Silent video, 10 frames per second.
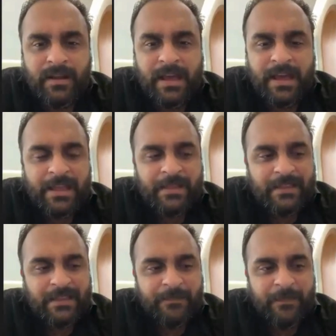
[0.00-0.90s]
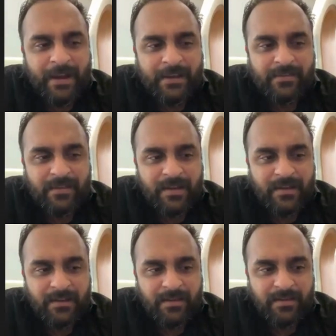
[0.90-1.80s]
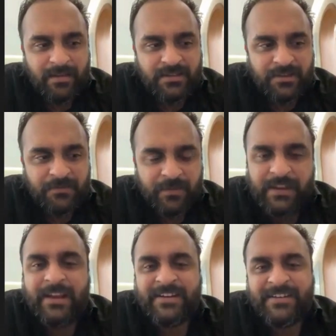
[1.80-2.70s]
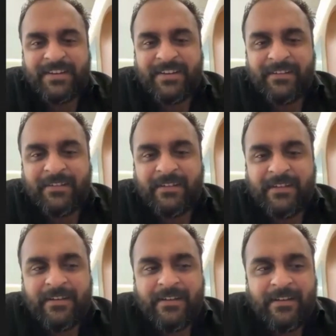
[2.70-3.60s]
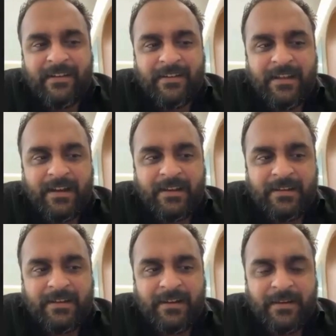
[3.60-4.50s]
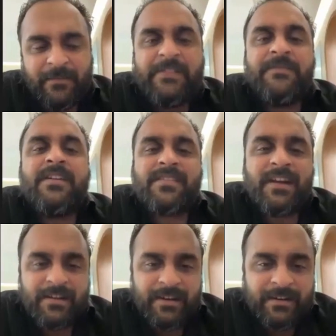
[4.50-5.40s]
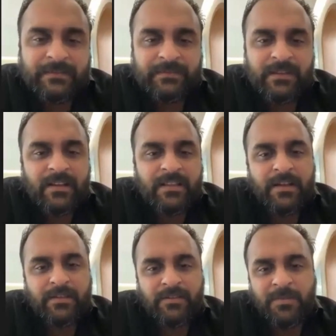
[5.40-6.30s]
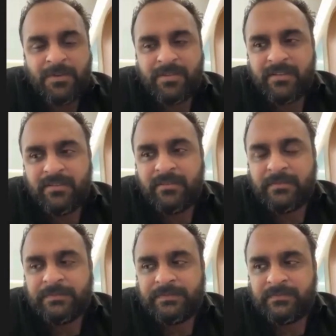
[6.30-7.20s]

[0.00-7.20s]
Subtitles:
And Pakistan is such a funny country that when we started the rescue process,